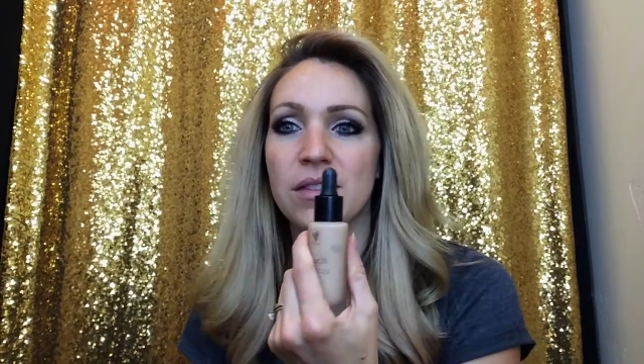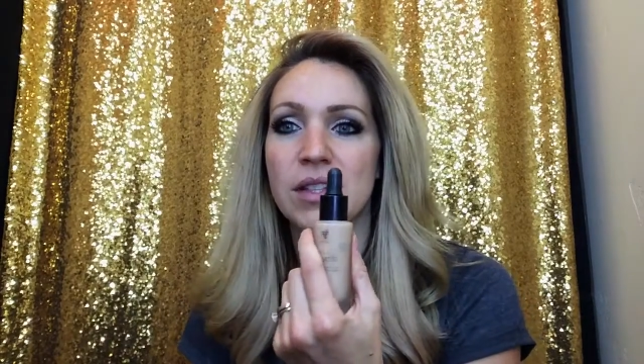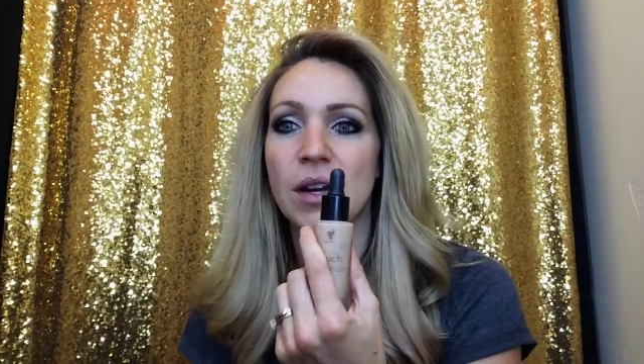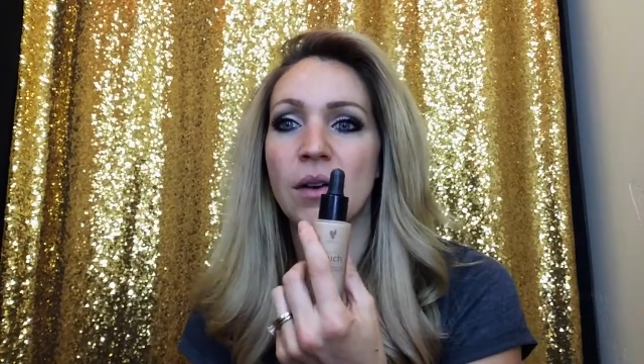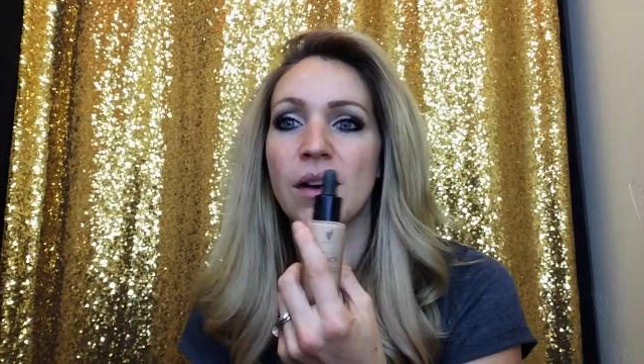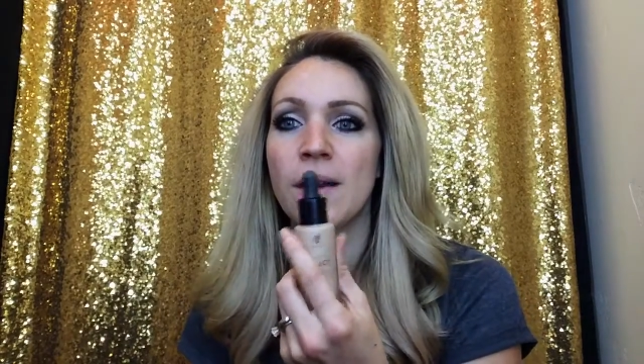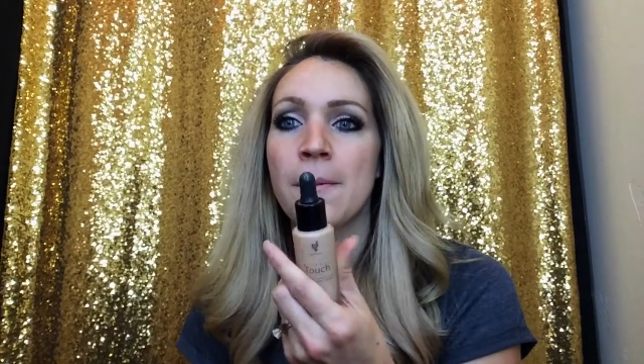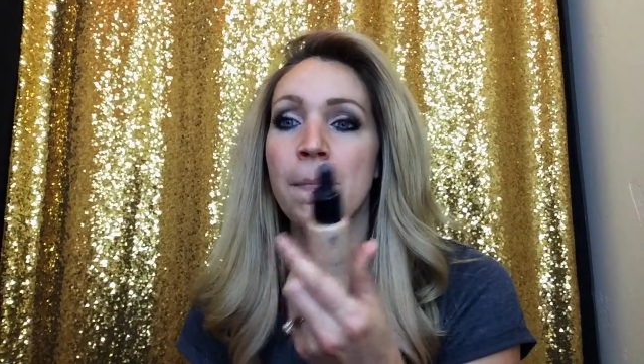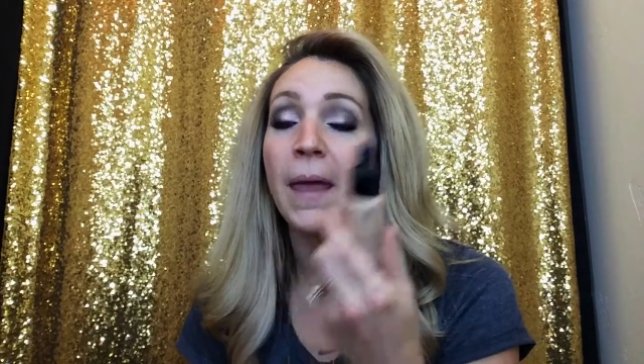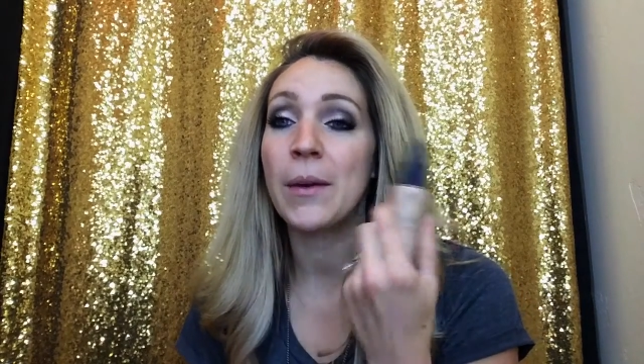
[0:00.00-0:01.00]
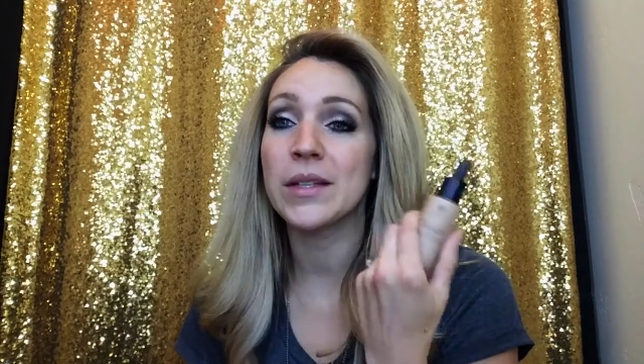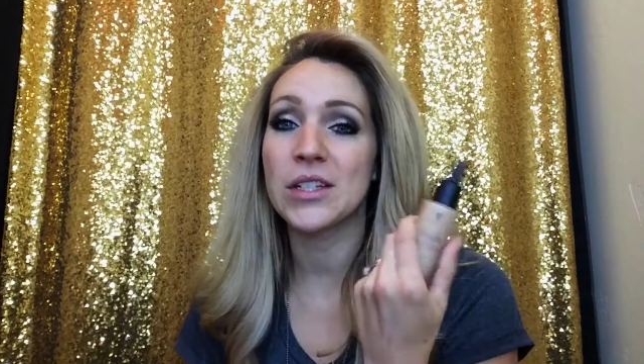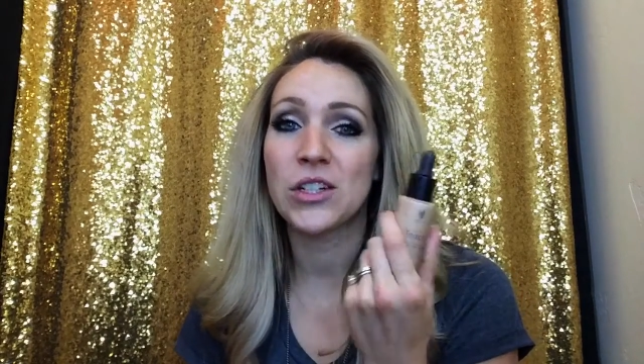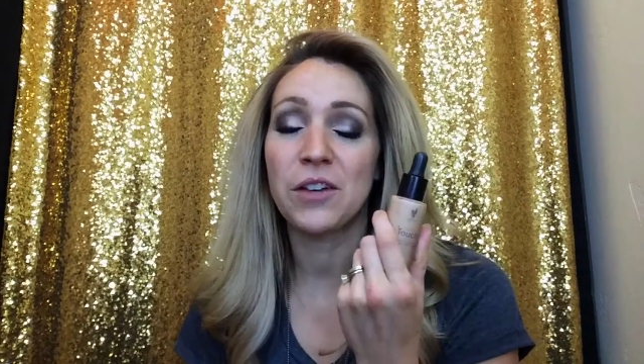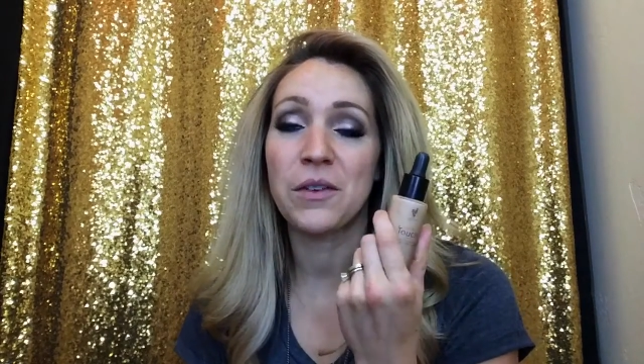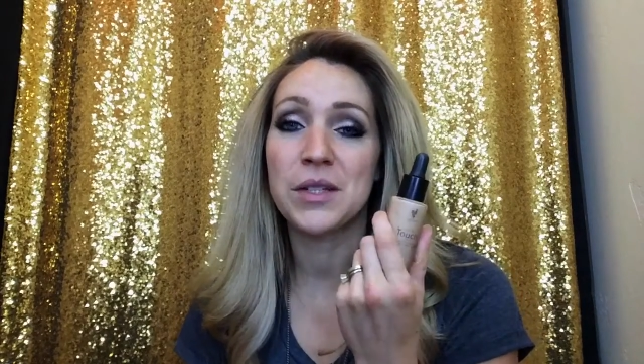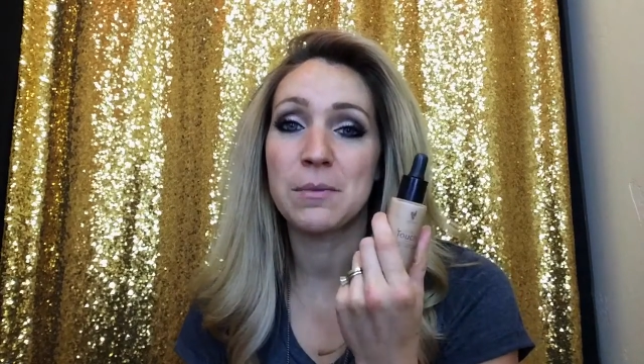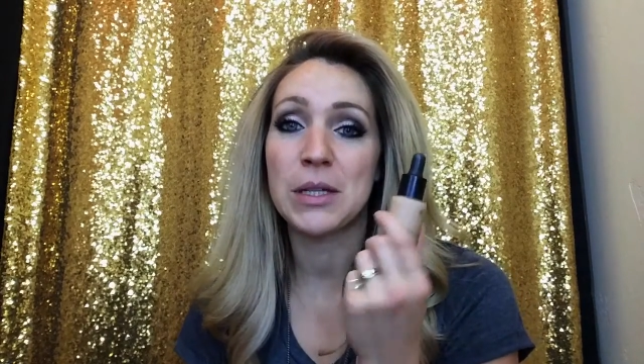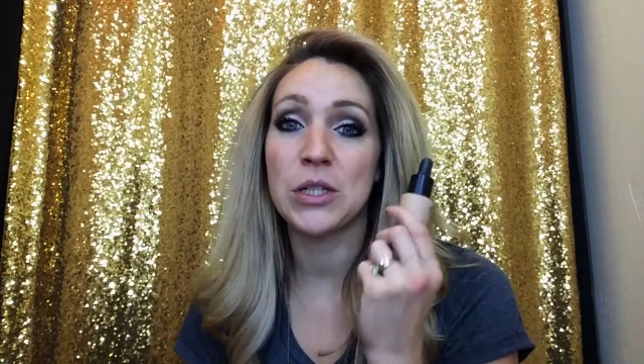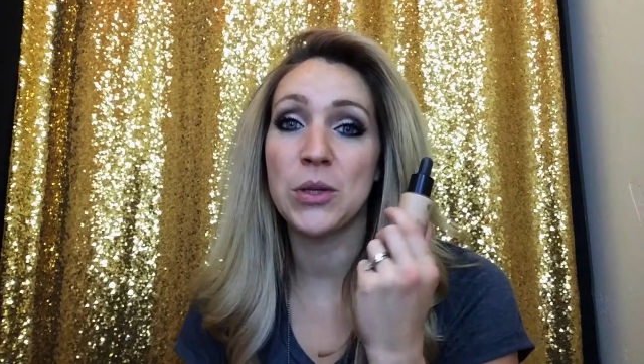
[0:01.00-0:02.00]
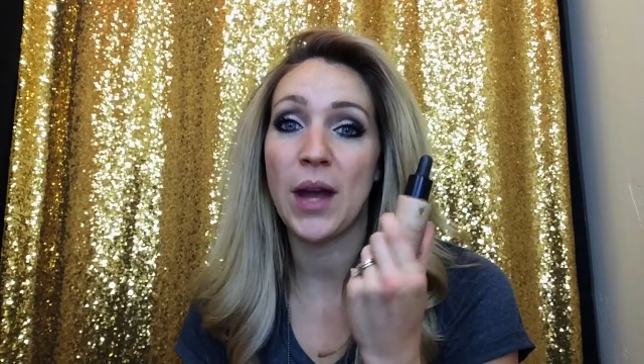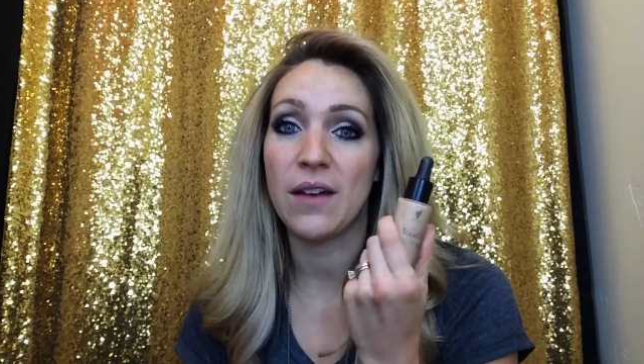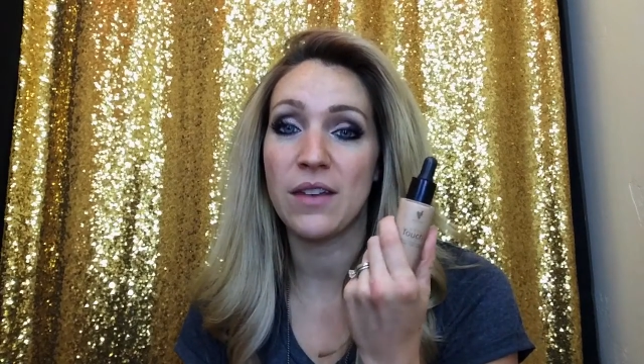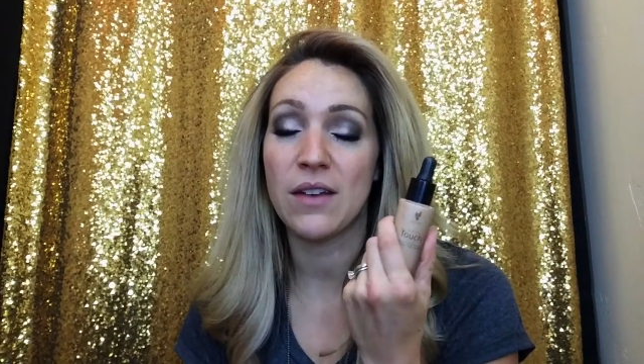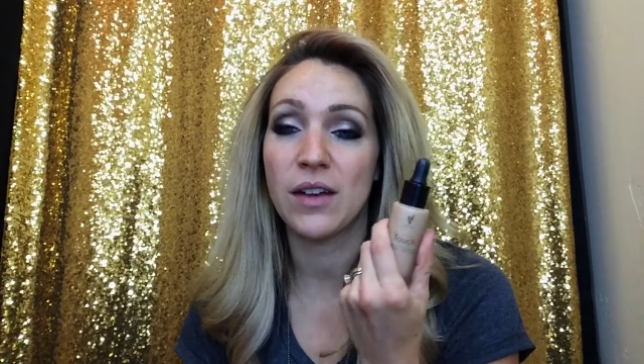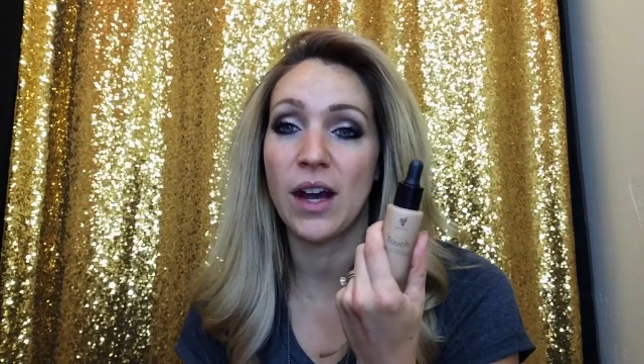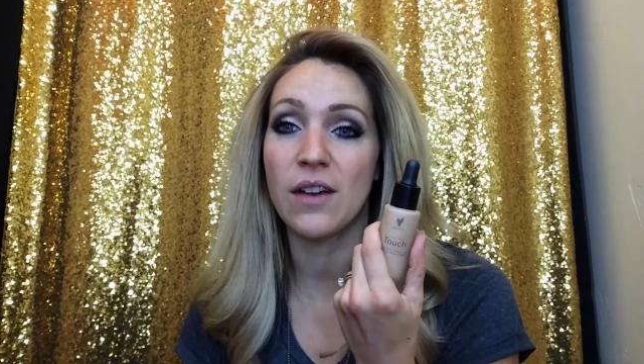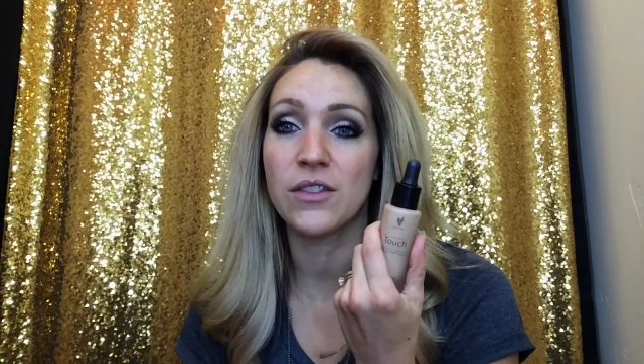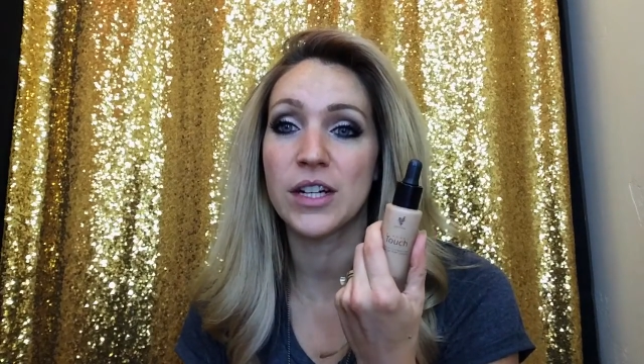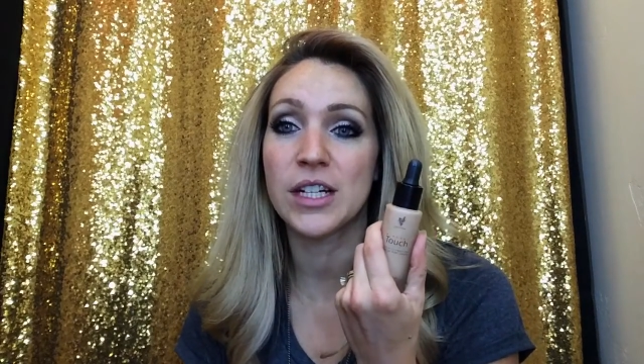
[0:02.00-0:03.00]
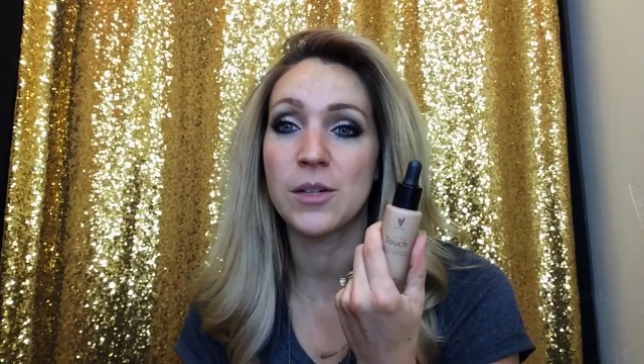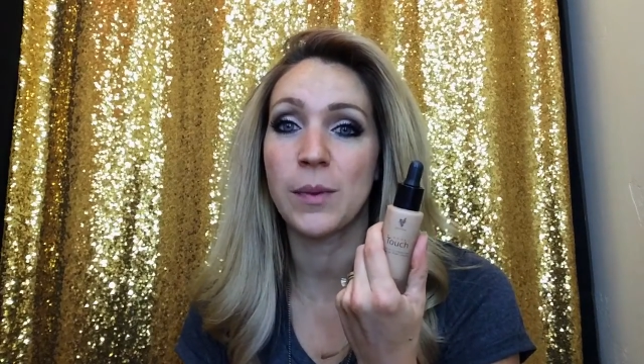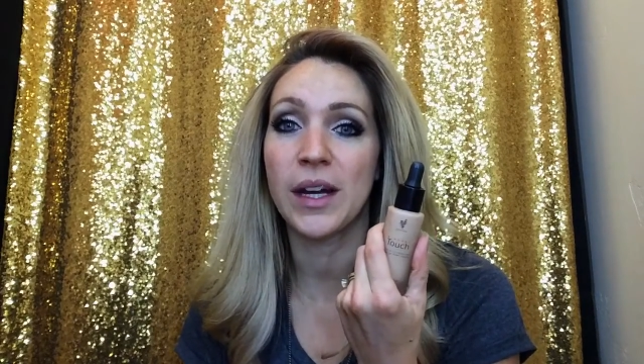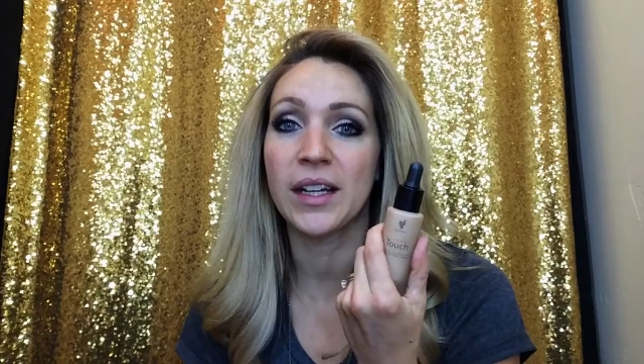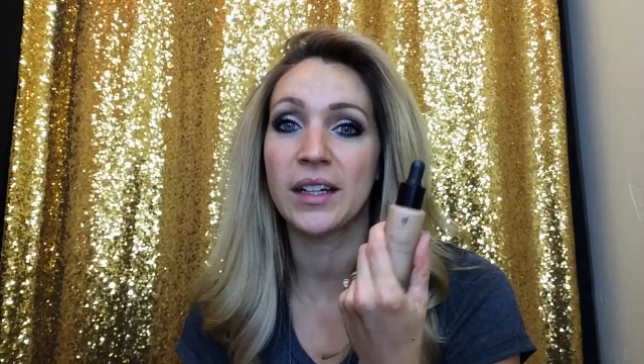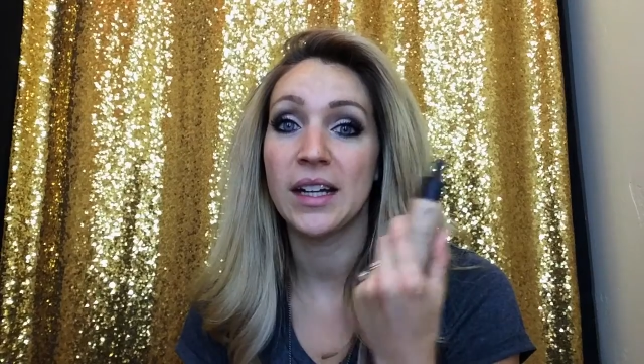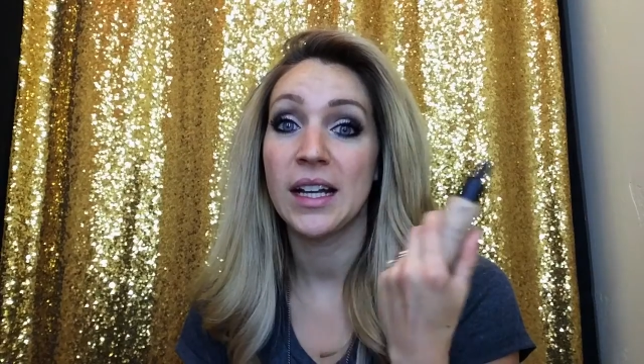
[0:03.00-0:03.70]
So I wasn't sure if it was going to be too heavy of a coverage, but